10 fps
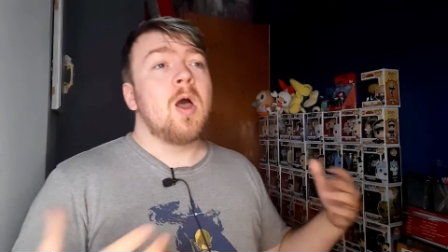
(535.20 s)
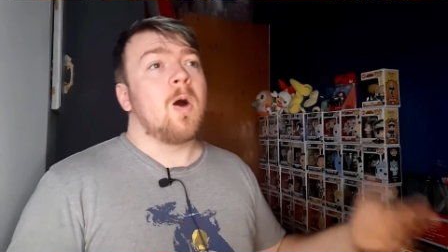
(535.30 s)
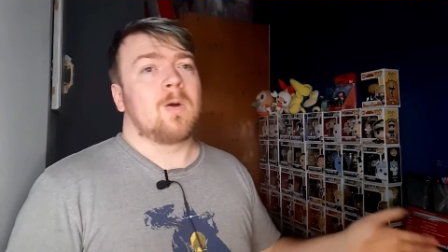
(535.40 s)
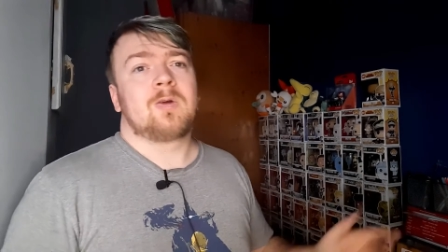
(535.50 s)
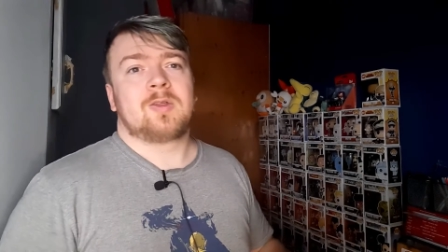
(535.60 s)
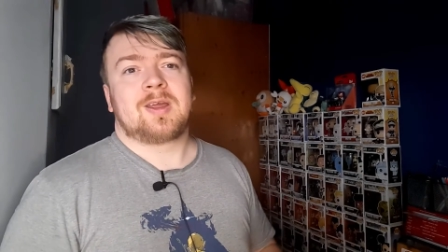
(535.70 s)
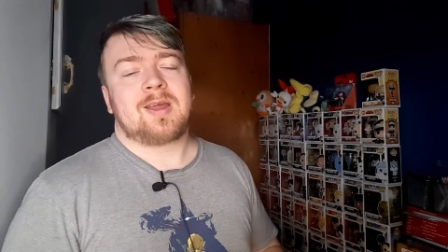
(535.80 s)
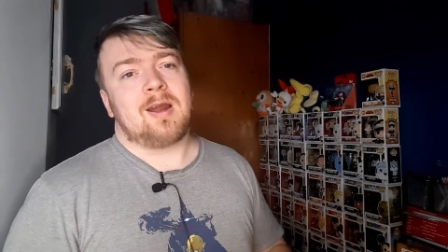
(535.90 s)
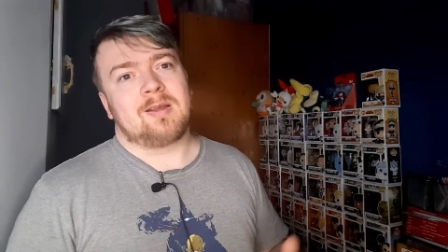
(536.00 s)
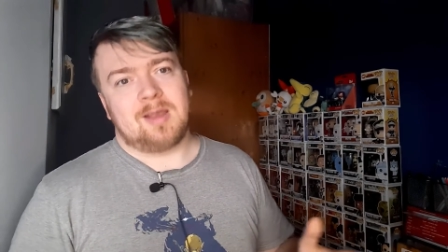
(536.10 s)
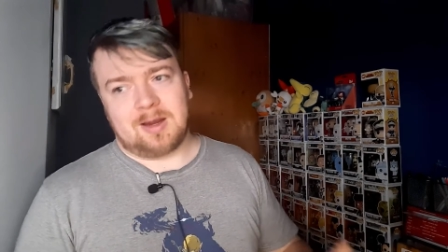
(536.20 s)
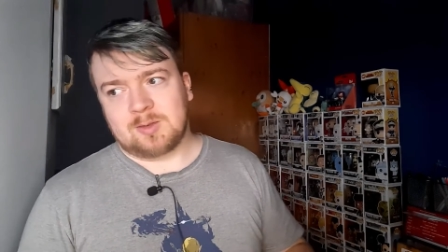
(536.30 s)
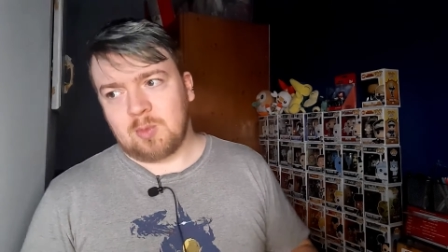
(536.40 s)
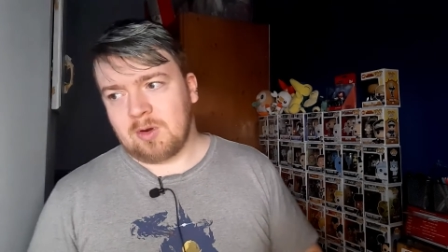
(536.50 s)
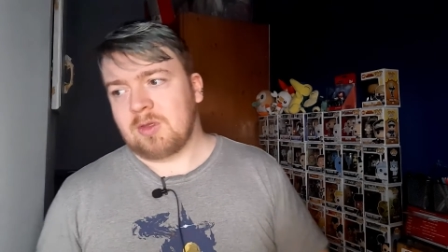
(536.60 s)
or another card that is
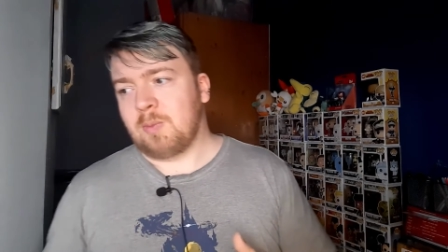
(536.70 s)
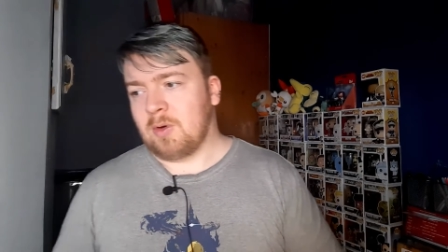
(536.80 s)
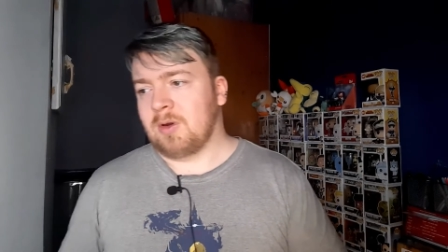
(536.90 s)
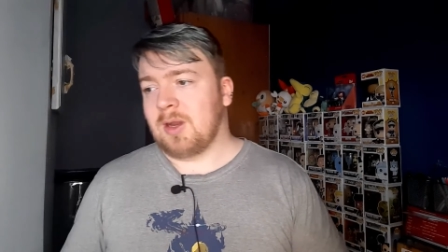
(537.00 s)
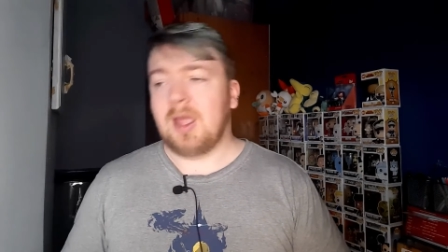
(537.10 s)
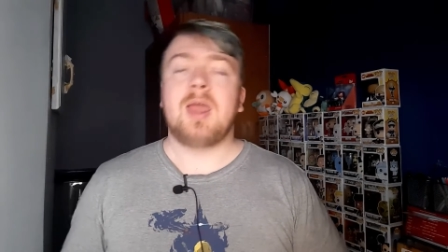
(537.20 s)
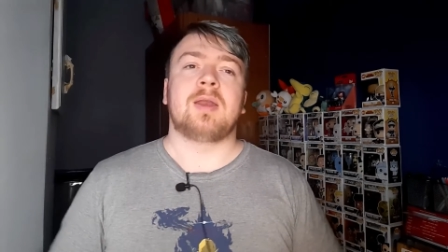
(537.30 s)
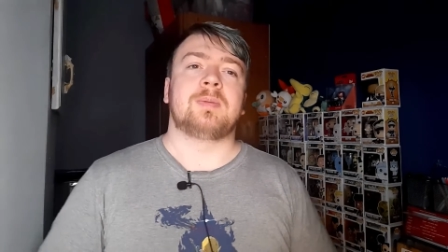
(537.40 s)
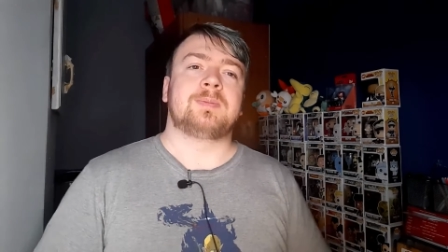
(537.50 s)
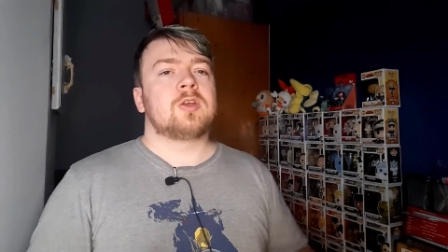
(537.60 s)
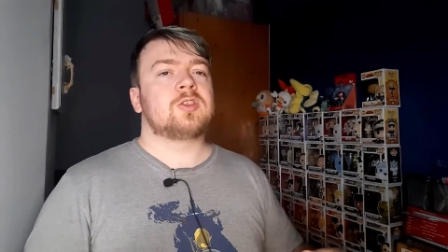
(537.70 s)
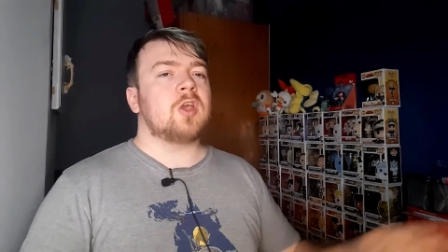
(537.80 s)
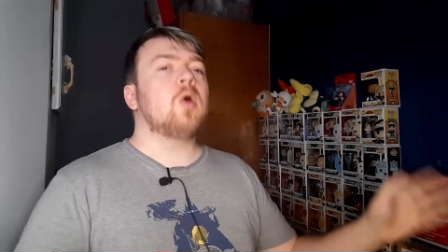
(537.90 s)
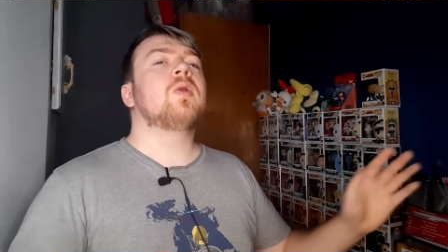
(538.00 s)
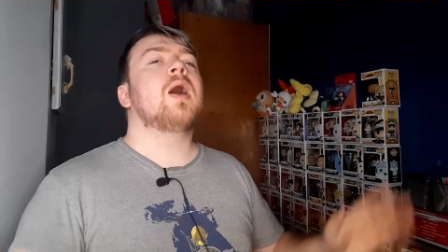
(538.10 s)
worth putting it in.
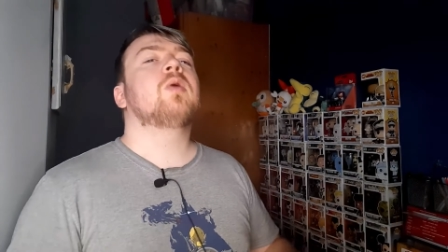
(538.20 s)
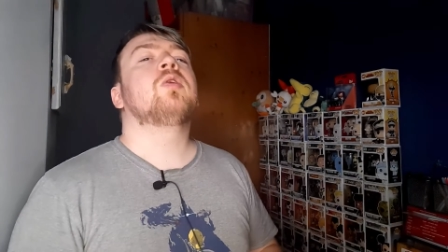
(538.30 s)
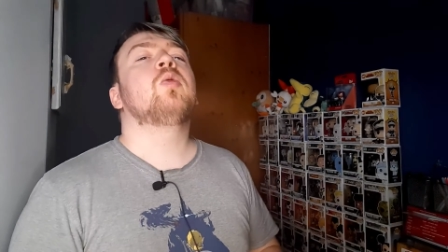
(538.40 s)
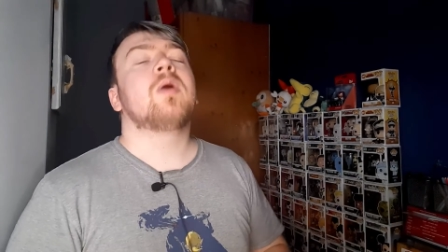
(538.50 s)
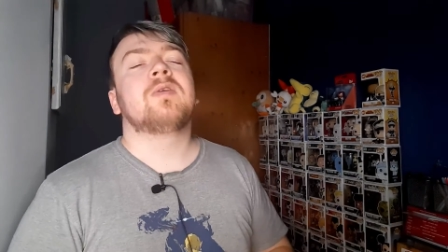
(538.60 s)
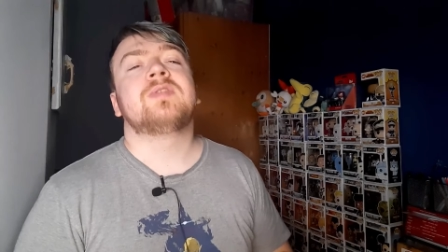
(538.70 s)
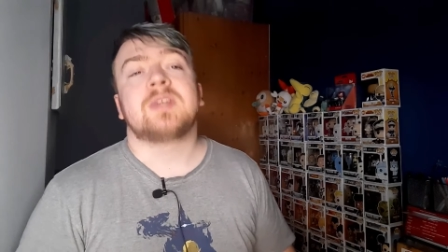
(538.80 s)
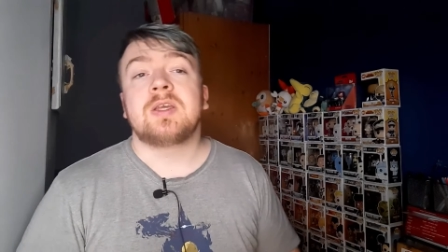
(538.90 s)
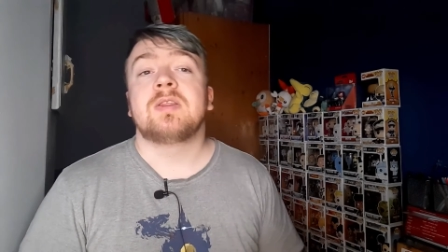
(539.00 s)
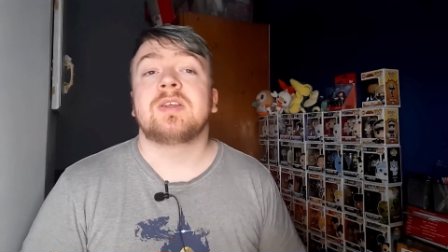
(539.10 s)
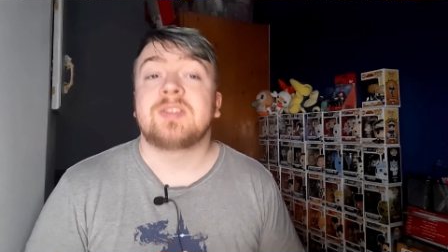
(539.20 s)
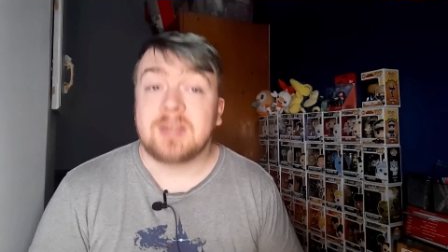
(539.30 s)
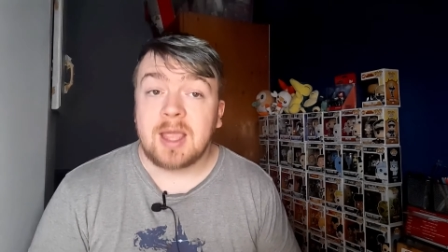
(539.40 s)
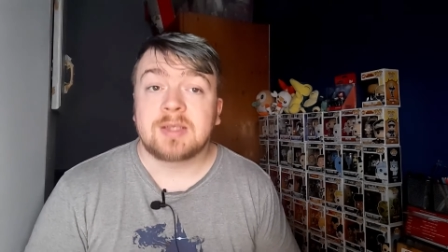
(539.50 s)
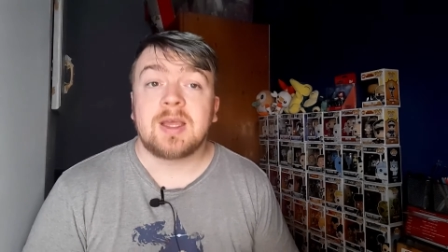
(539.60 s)
So now you have seen this
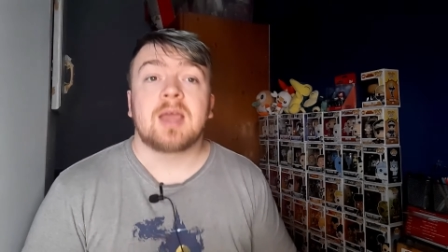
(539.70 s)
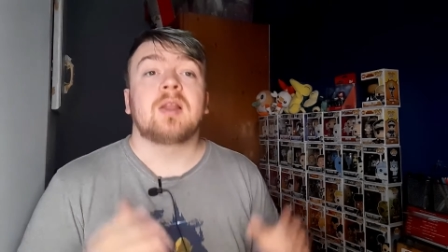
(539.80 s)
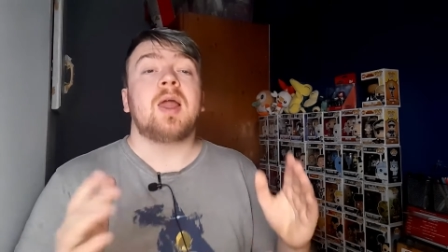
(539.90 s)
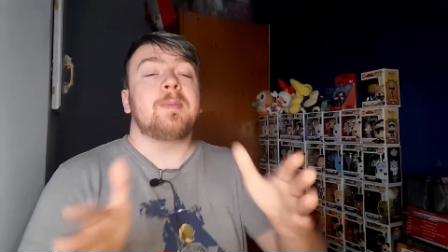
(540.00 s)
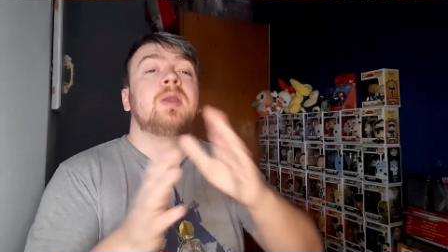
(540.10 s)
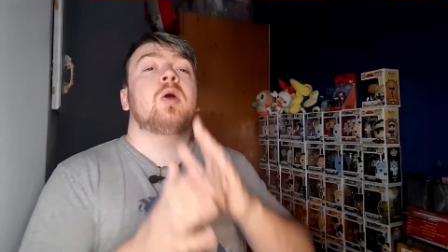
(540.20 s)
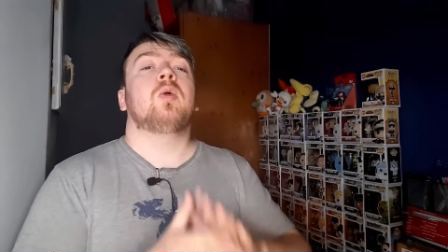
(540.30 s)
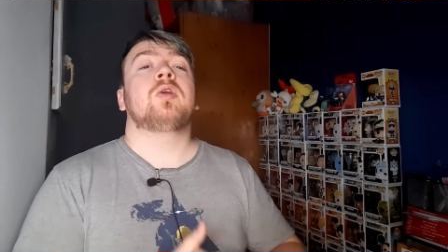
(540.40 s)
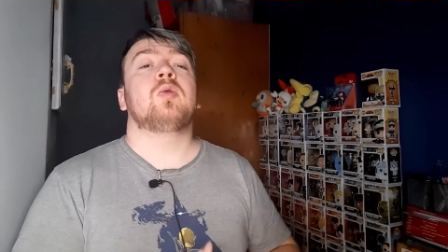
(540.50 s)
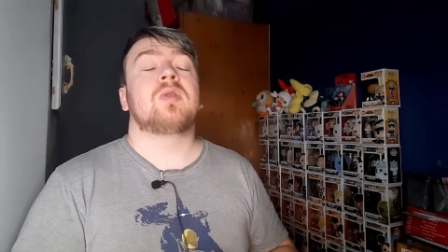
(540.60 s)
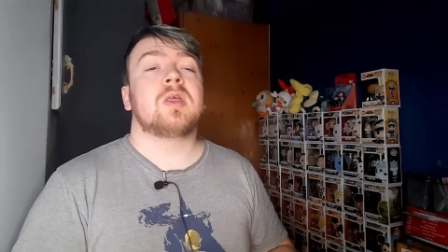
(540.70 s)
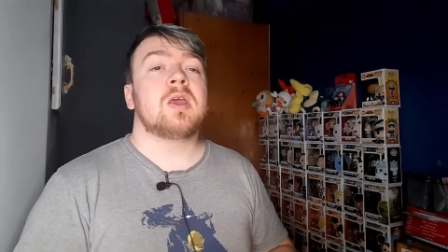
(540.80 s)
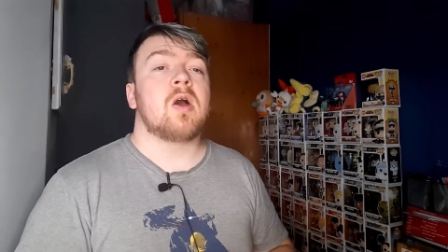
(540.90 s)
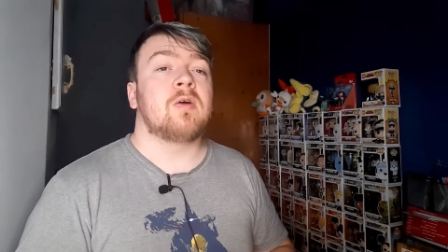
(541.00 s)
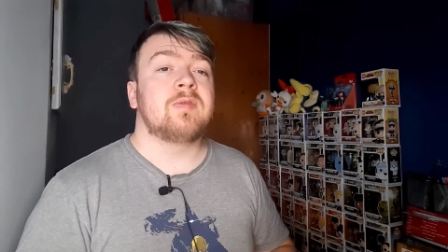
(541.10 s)
deck tech. Let me know what you
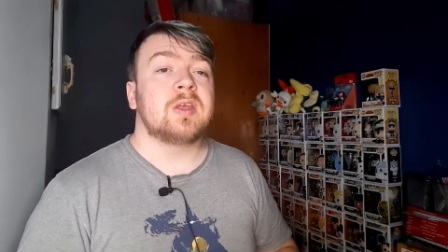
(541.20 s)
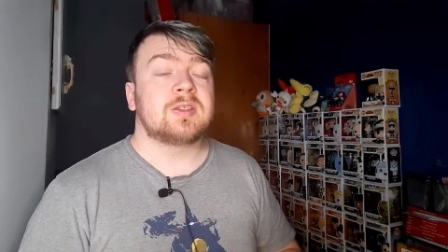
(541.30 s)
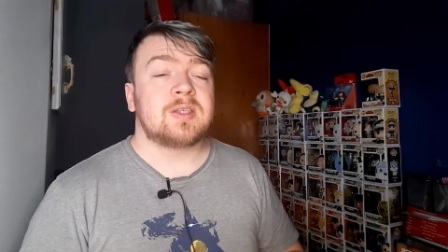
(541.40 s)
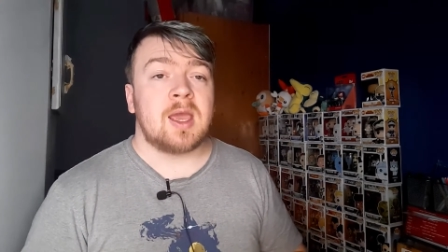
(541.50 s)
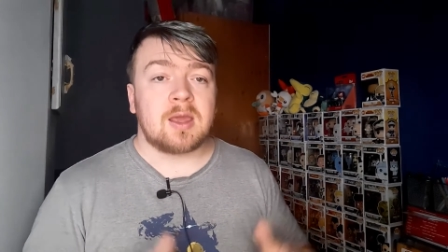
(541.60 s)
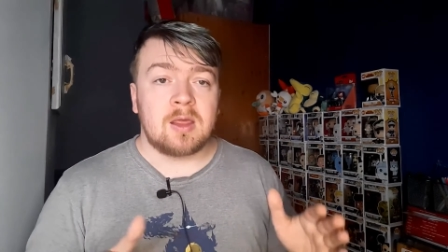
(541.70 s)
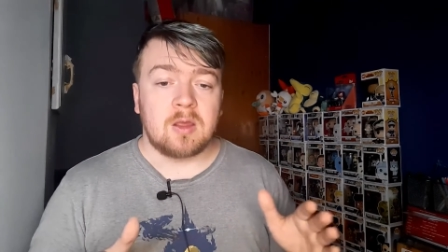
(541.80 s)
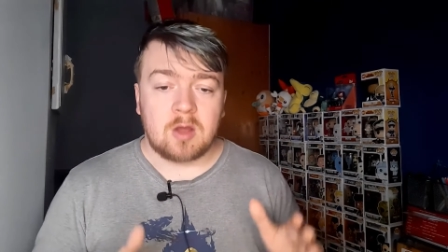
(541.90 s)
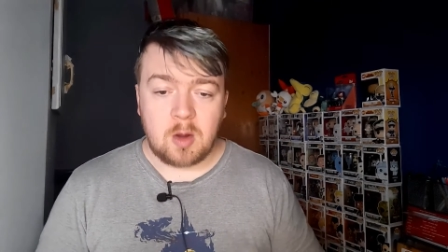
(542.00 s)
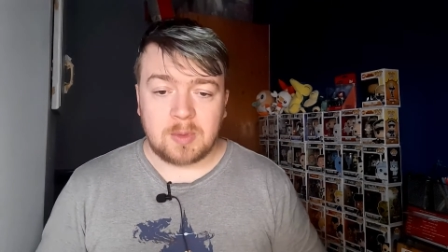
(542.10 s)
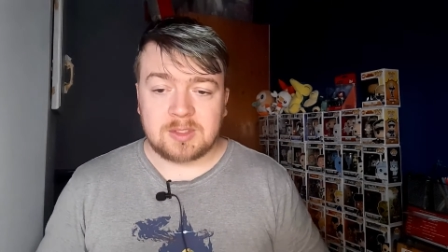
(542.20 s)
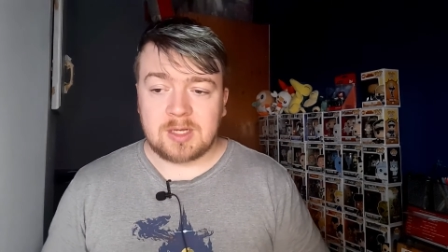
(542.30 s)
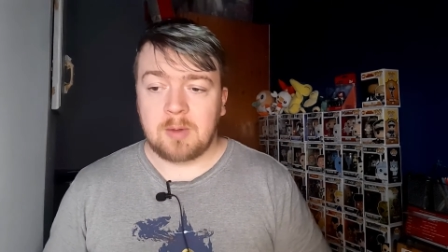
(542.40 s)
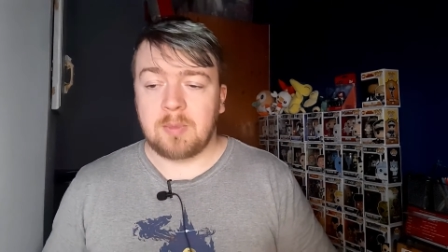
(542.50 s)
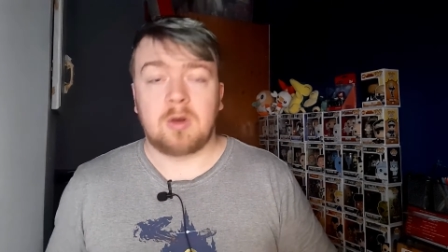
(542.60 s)
think of this deck in the comments
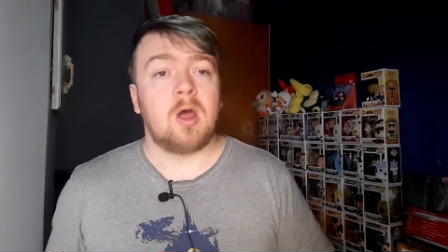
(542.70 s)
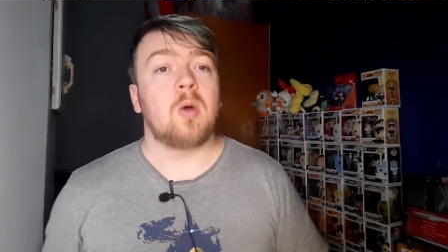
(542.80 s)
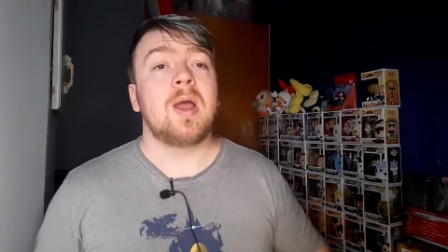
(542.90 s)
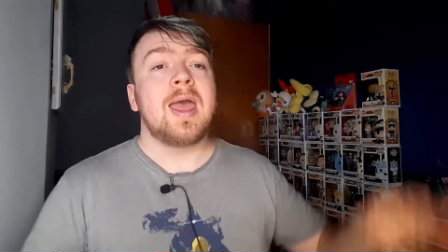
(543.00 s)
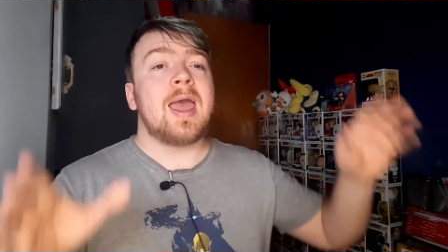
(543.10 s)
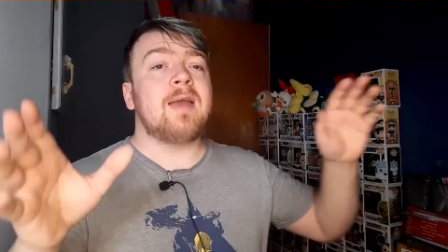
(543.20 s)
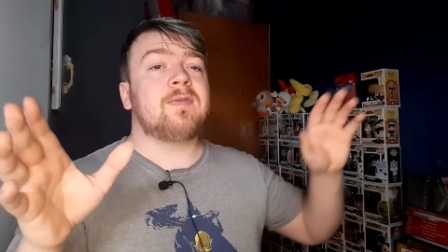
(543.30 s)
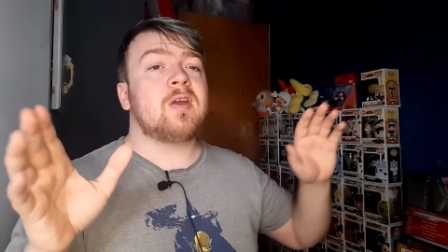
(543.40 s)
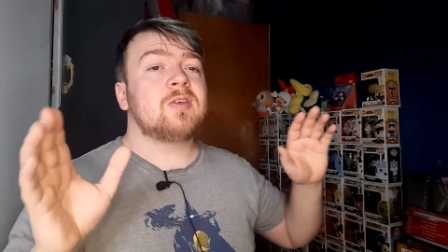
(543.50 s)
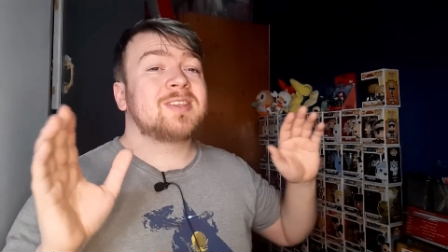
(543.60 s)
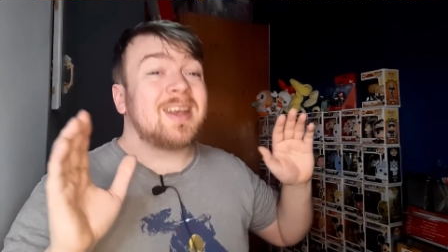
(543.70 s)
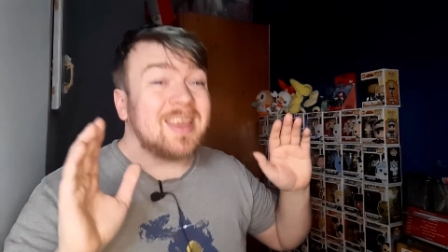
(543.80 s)
down below. If there is any